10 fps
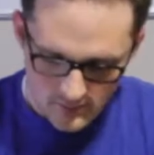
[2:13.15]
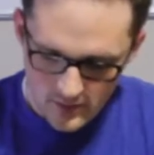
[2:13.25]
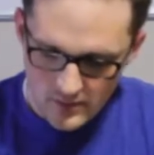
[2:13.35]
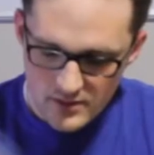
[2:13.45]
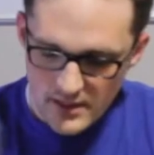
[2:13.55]

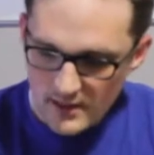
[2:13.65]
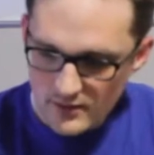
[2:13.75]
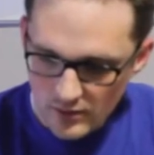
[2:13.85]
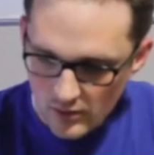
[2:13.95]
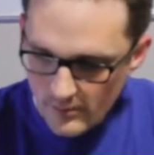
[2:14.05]
Vickers
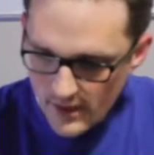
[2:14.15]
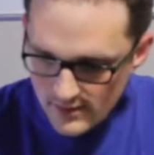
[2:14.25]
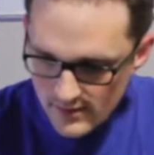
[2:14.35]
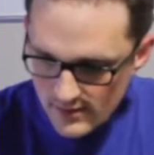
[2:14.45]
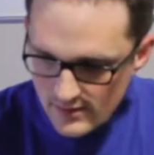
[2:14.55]
Tactical
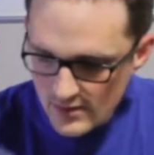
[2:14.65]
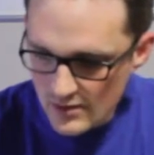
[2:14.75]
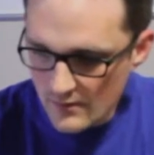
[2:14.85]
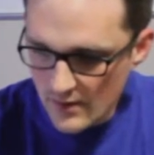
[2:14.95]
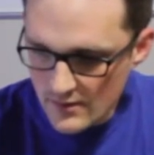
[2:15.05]
magazine
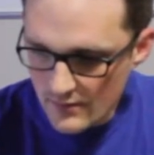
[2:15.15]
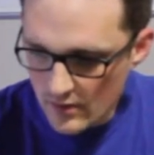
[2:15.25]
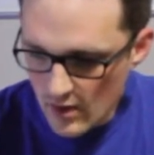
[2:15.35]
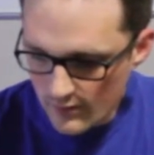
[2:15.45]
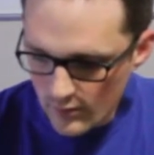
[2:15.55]
extension device for
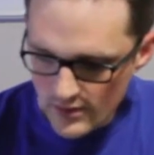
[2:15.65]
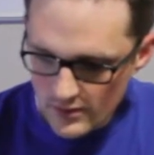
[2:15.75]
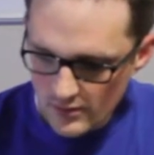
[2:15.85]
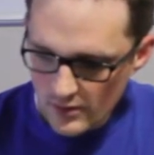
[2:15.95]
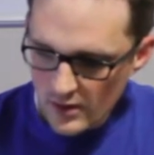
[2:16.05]
the Glock
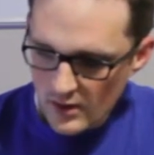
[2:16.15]
42,